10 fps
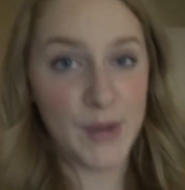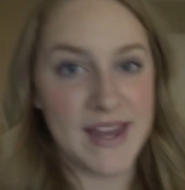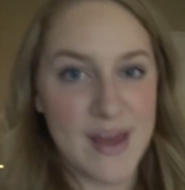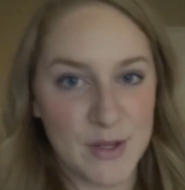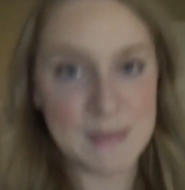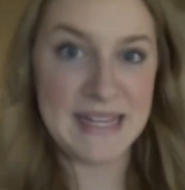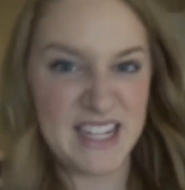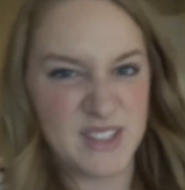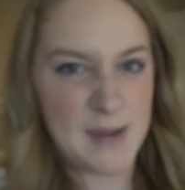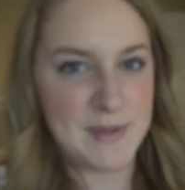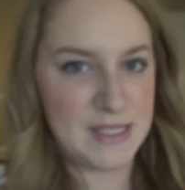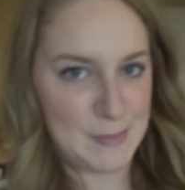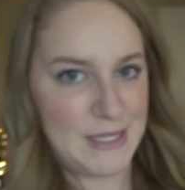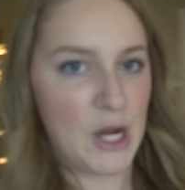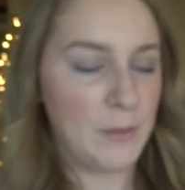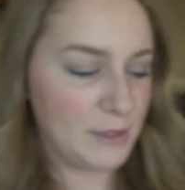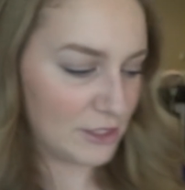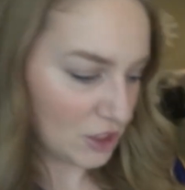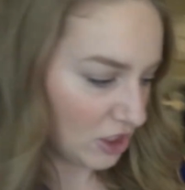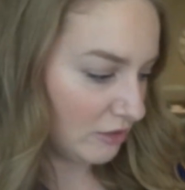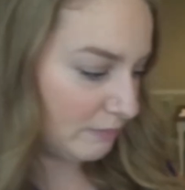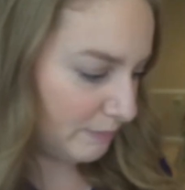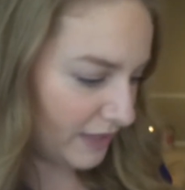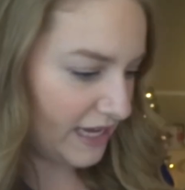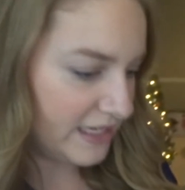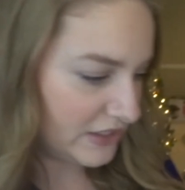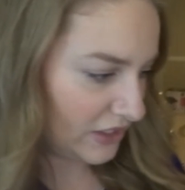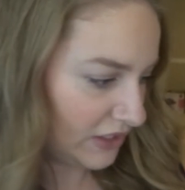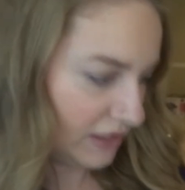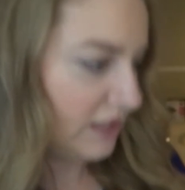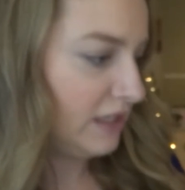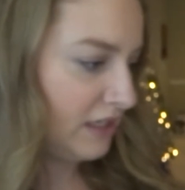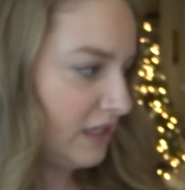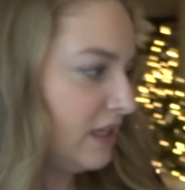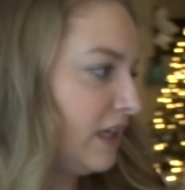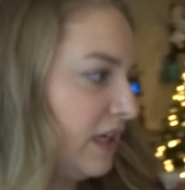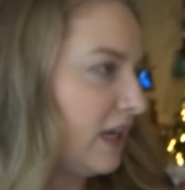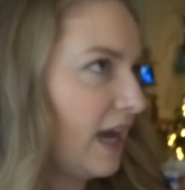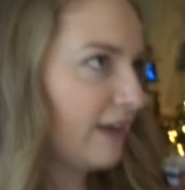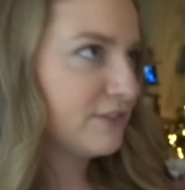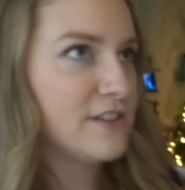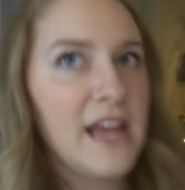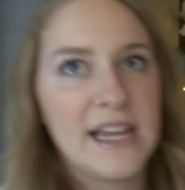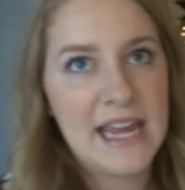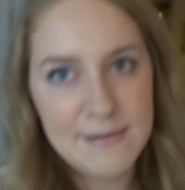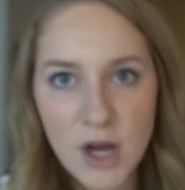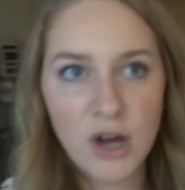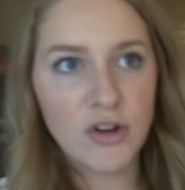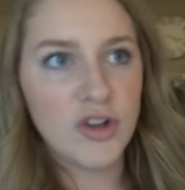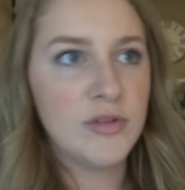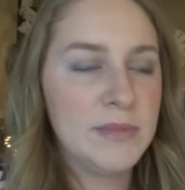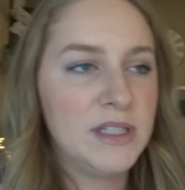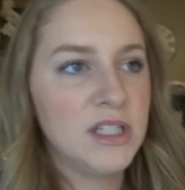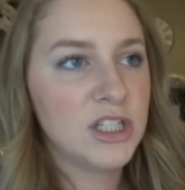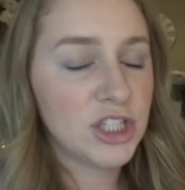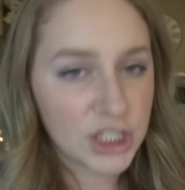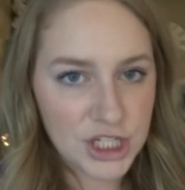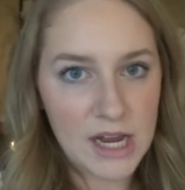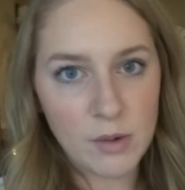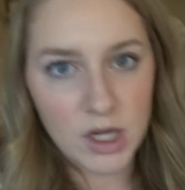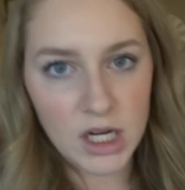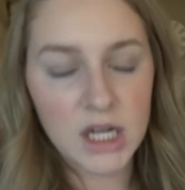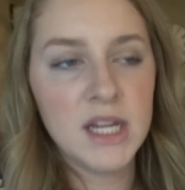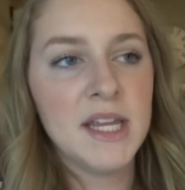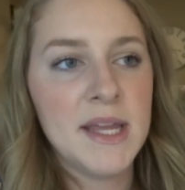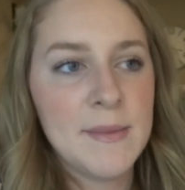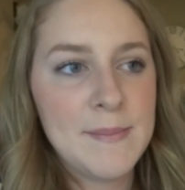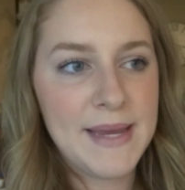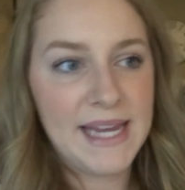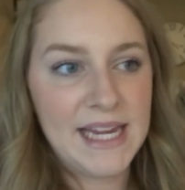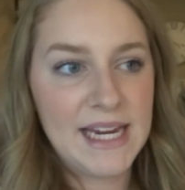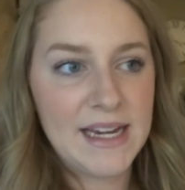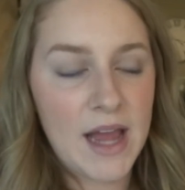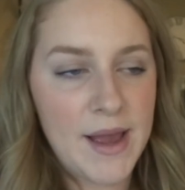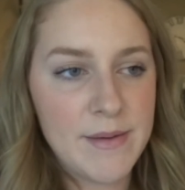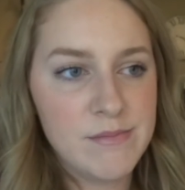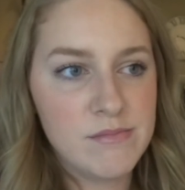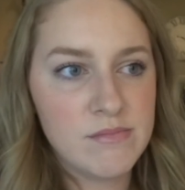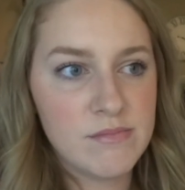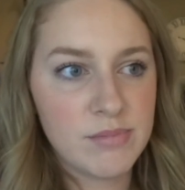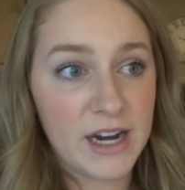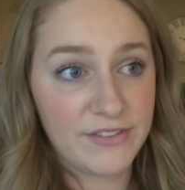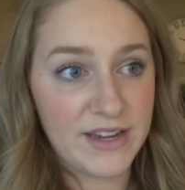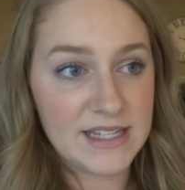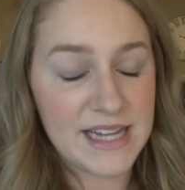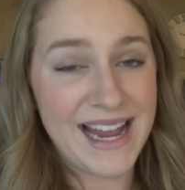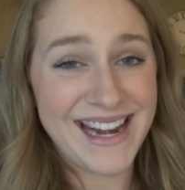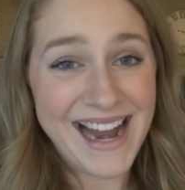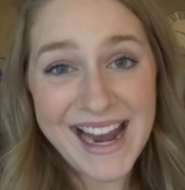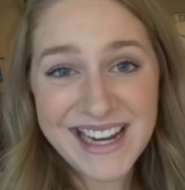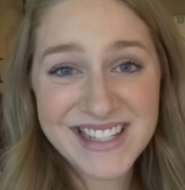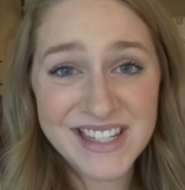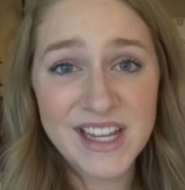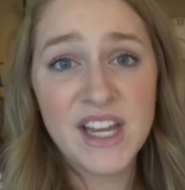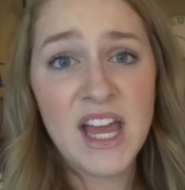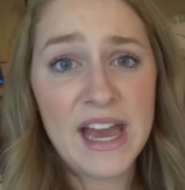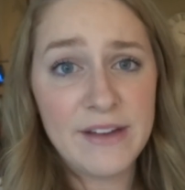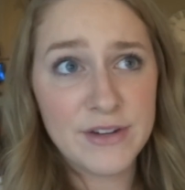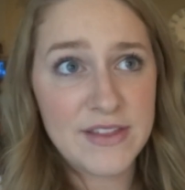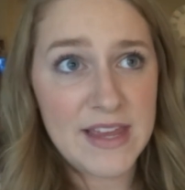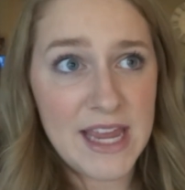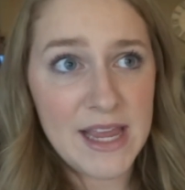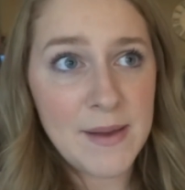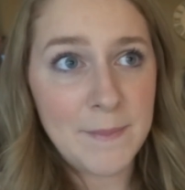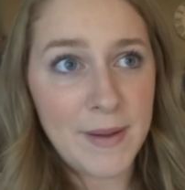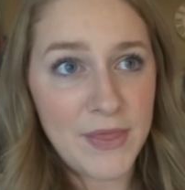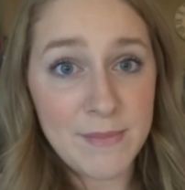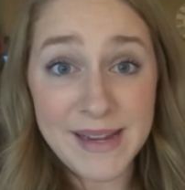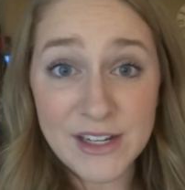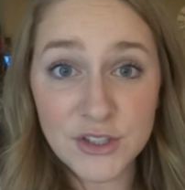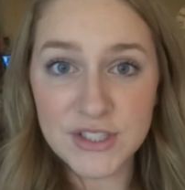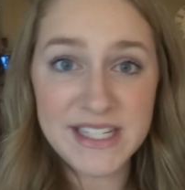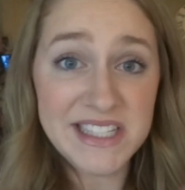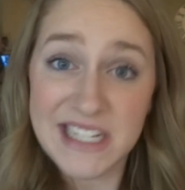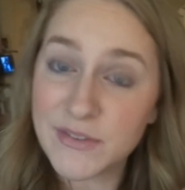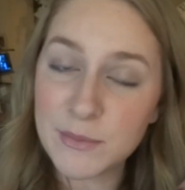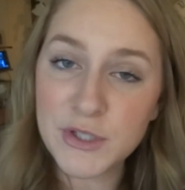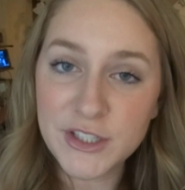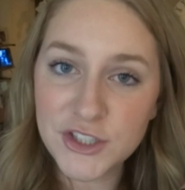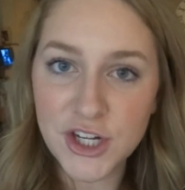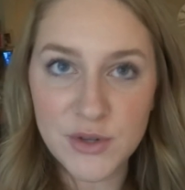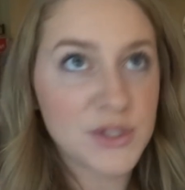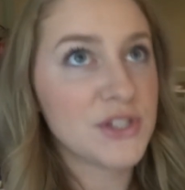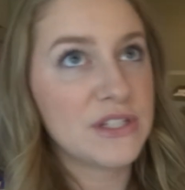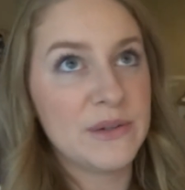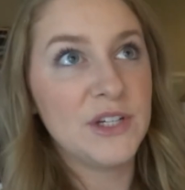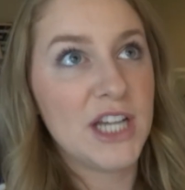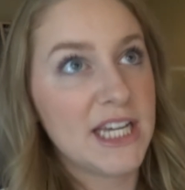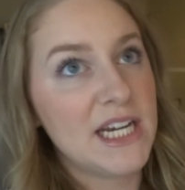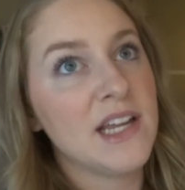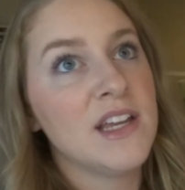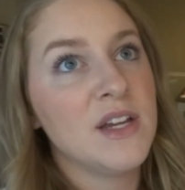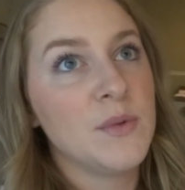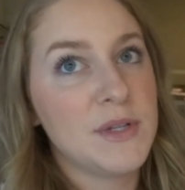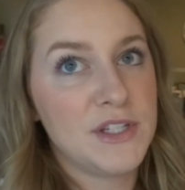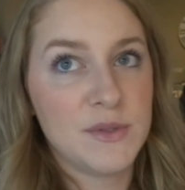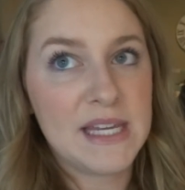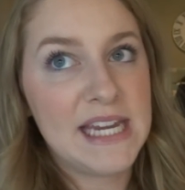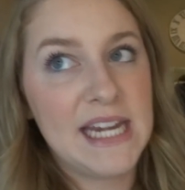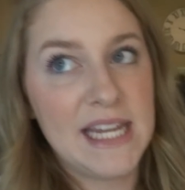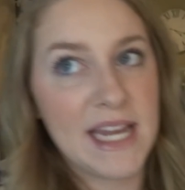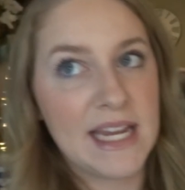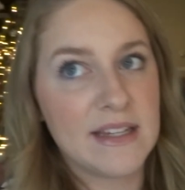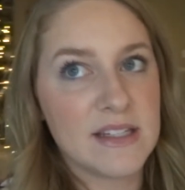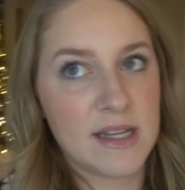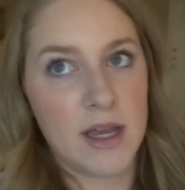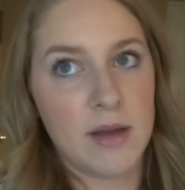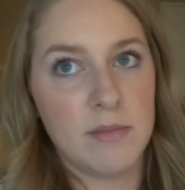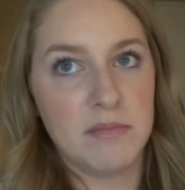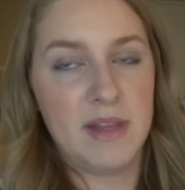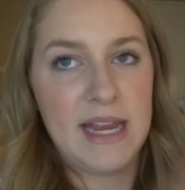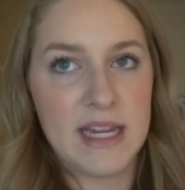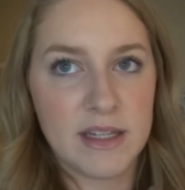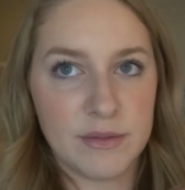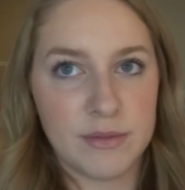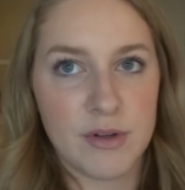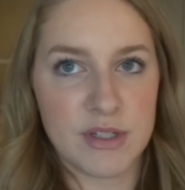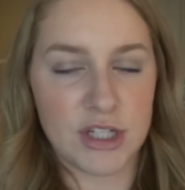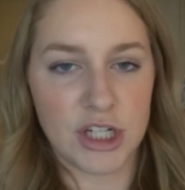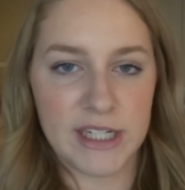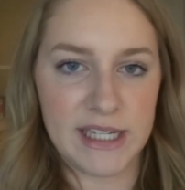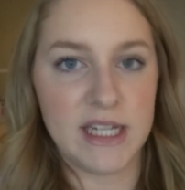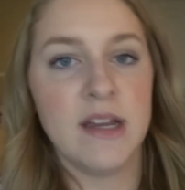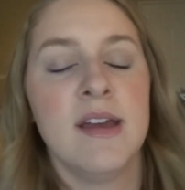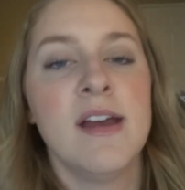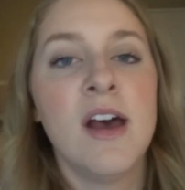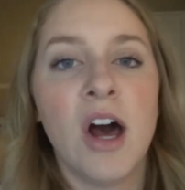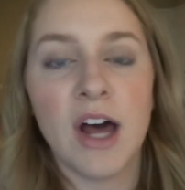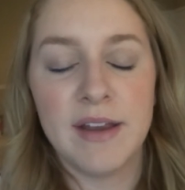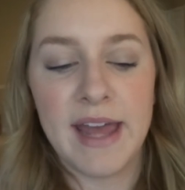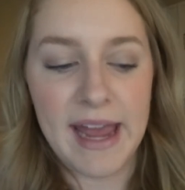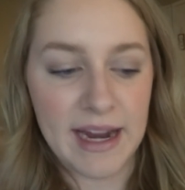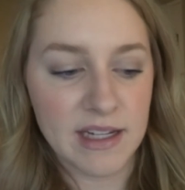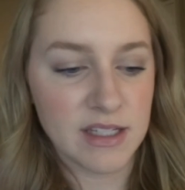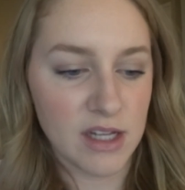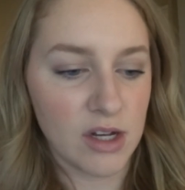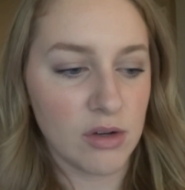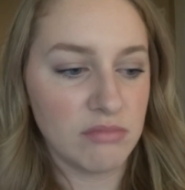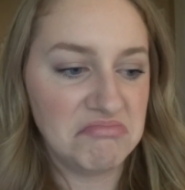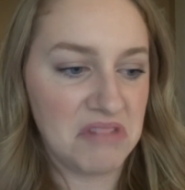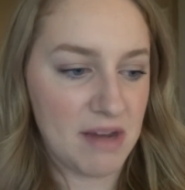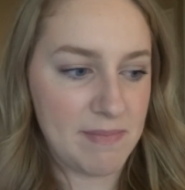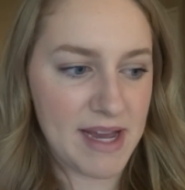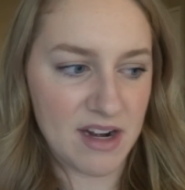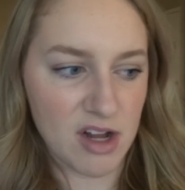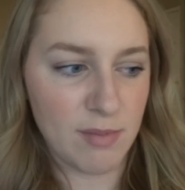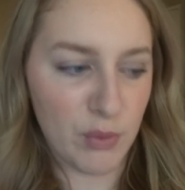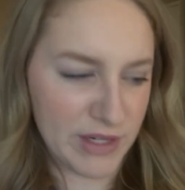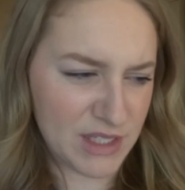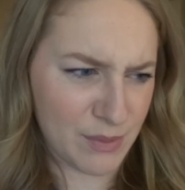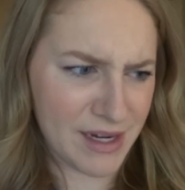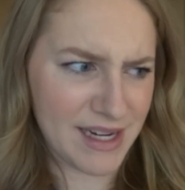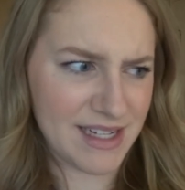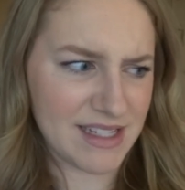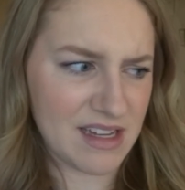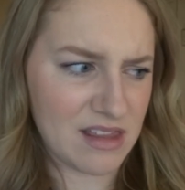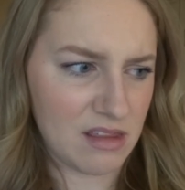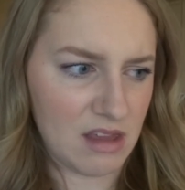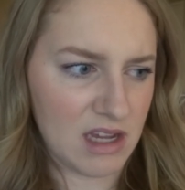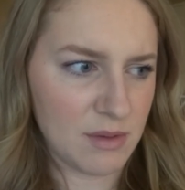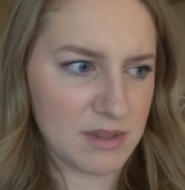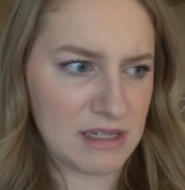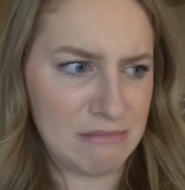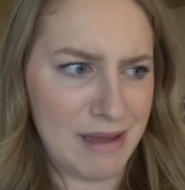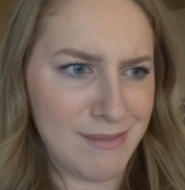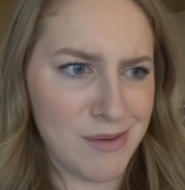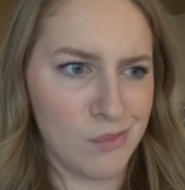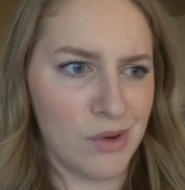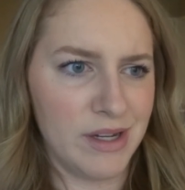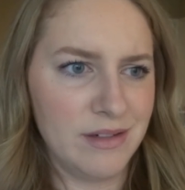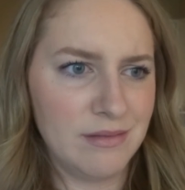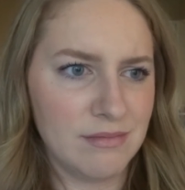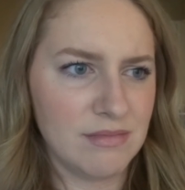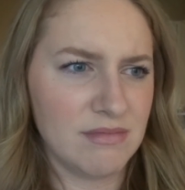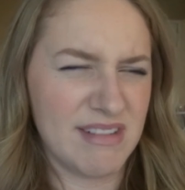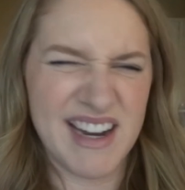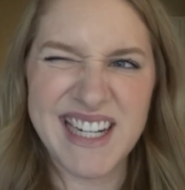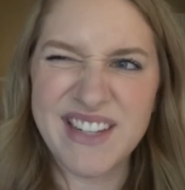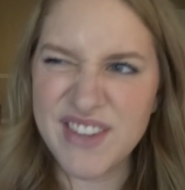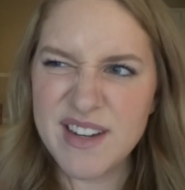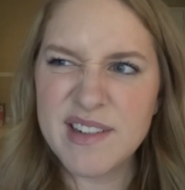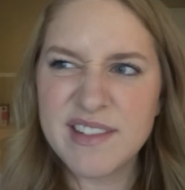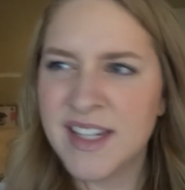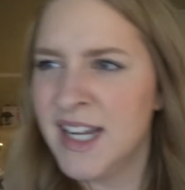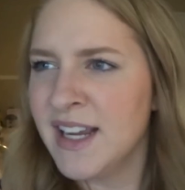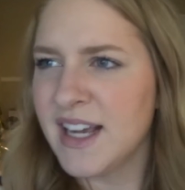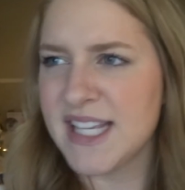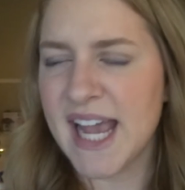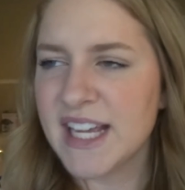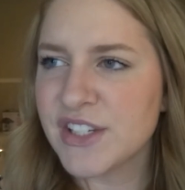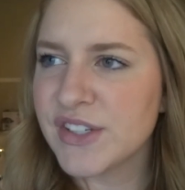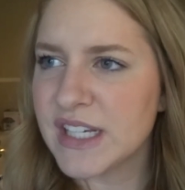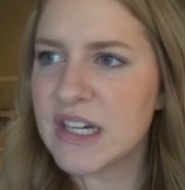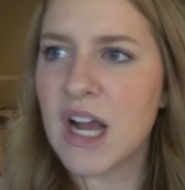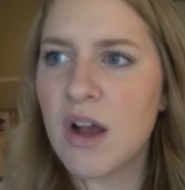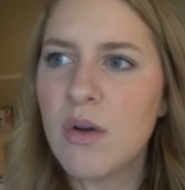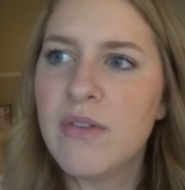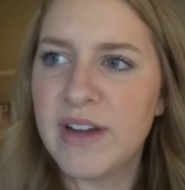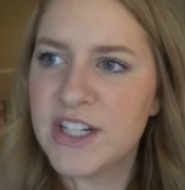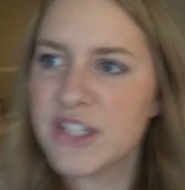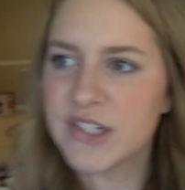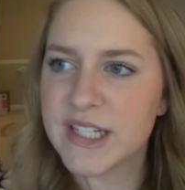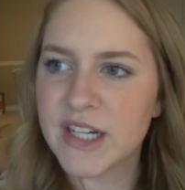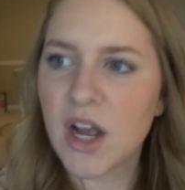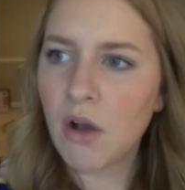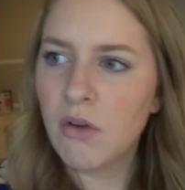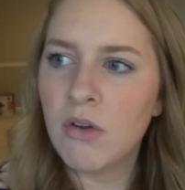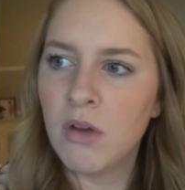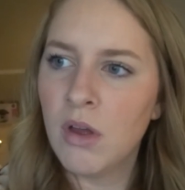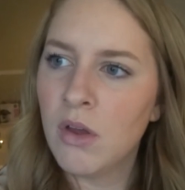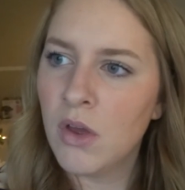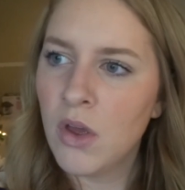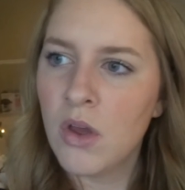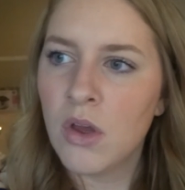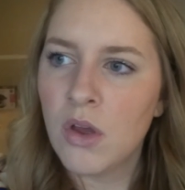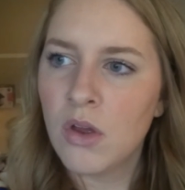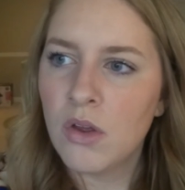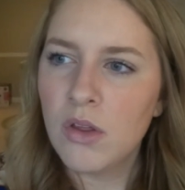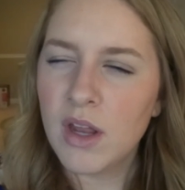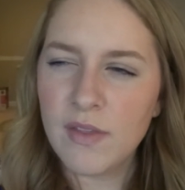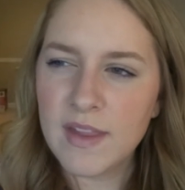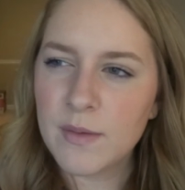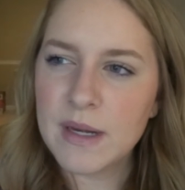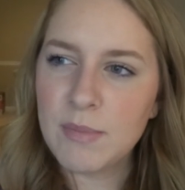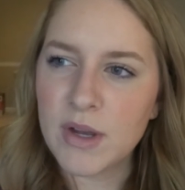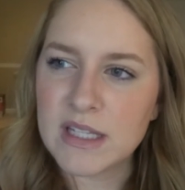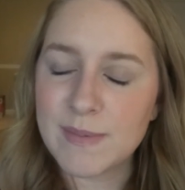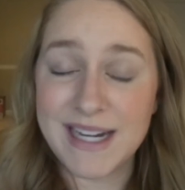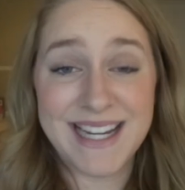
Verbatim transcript: okay, that was my like rapid speed HomeGoods haul. But after that, came home, took a shower, made um, breakfast. I had eggs, everything but the bagel seasoning from Trader Joe's, so good, with zucchini and some like roasted turkey on the egg. So not bad at all points wise. I think it was like maybe one, not even, Because eggs are zero, veggies are zero. I don't think there were any points, but I